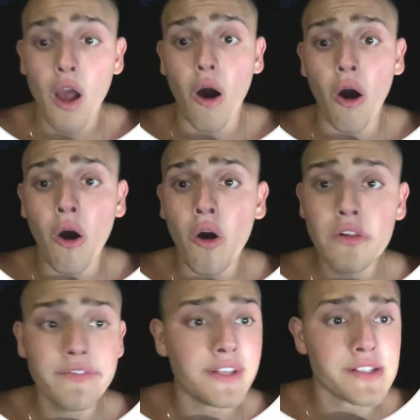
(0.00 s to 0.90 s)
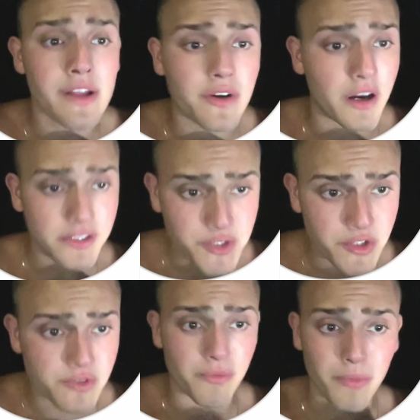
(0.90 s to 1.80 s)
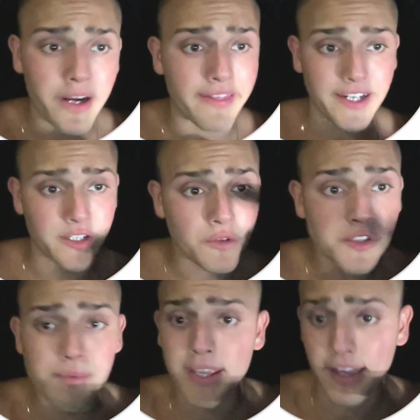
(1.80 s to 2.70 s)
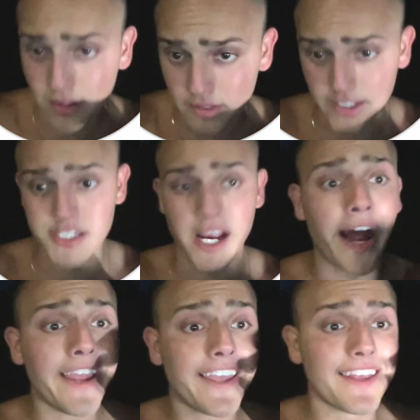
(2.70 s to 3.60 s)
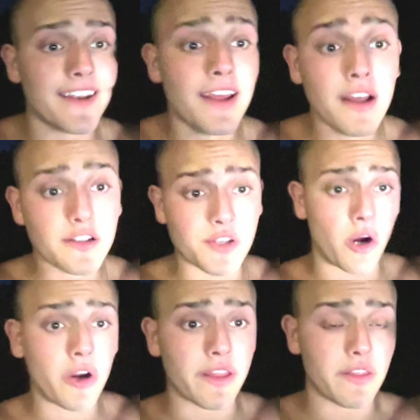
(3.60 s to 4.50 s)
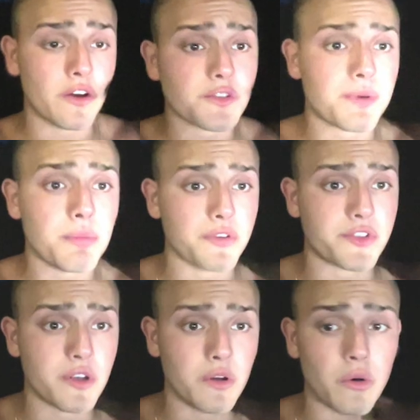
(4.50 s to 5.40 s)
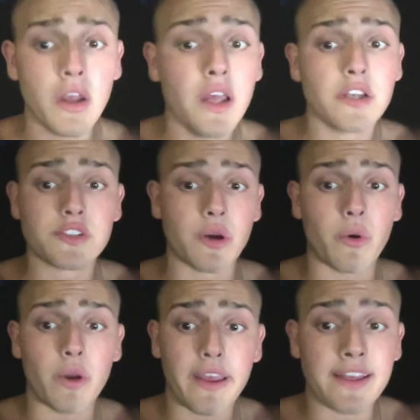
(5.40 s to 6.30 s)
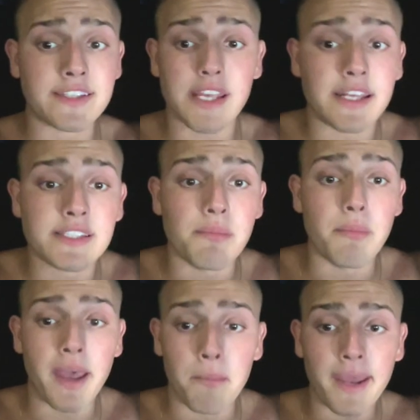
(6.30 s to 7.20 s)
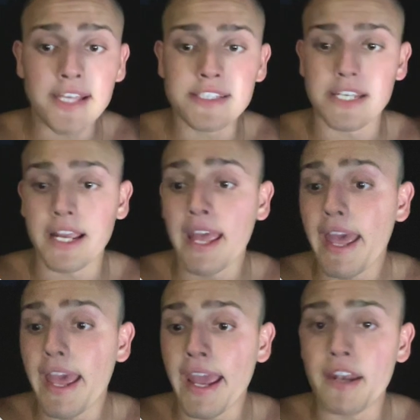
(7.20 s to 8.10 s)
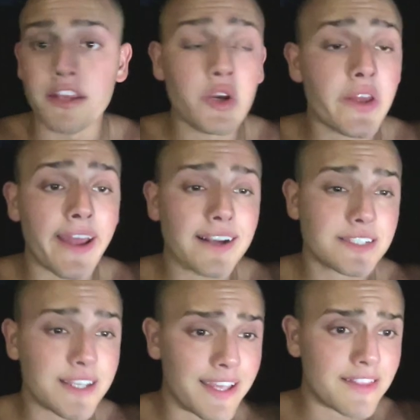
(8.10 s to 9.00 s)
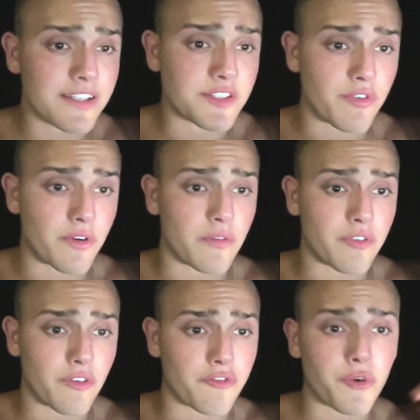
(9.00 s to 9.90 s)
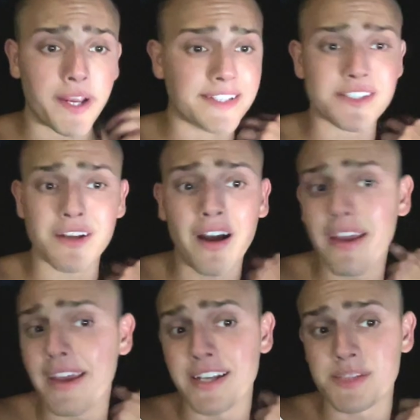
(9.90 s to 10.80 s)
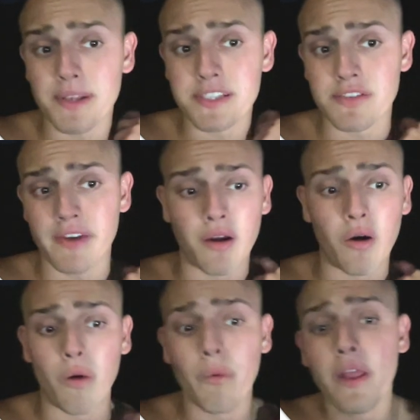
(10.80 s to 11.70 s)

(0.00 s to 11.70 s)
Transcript: All of these other countries with money that don't speak English, I can target those people too. So it's amazing, and you can actually get this for free. It's not expensive at all.